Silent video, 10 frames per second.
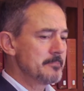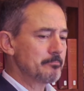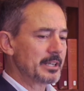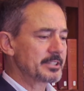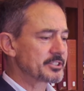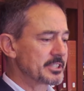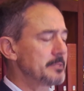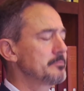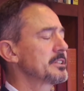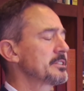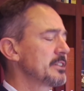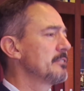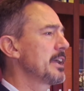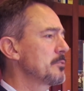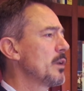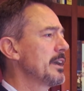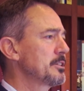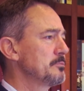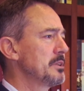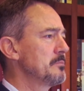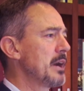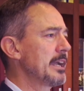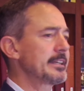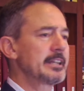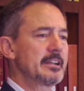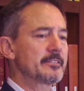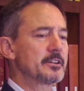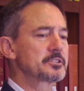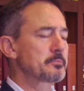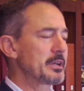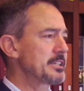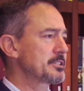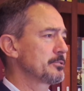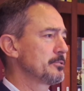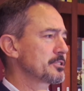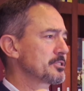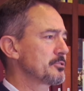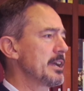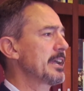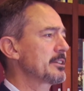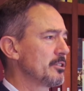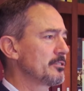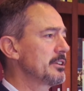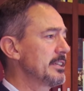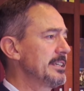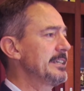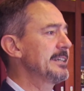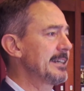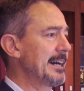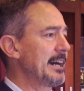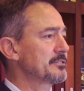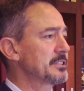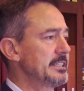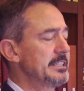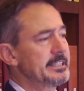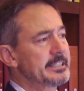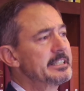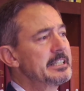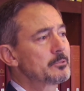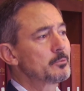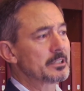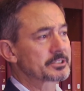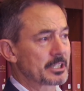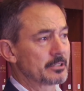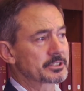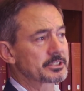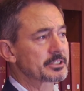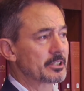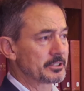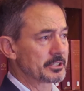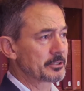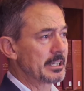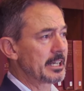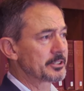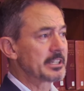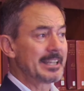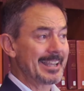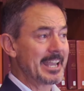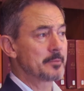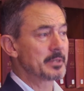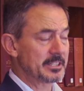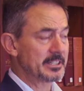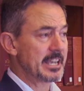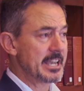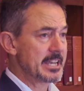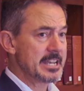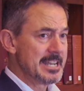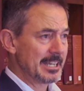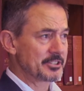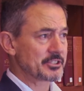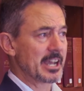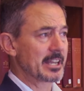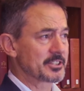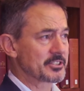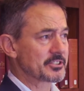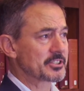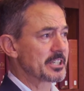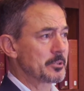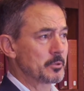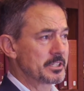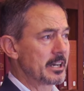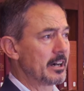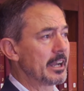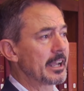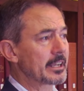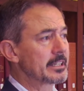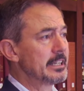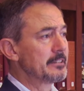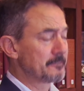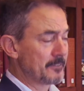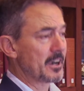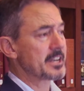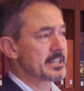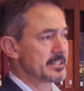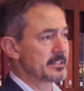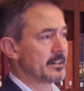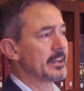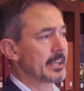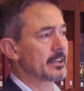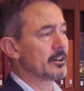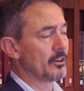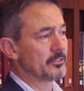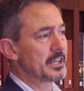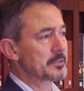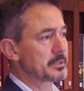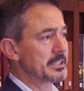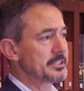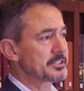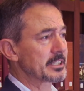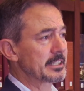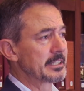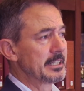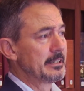But it seemed that no headway could be made. Those peace talks dragged on year after year, while soldiers on the ground, airmen in the air, and sailors at sea were dying. Fighting and dying on that peninsula.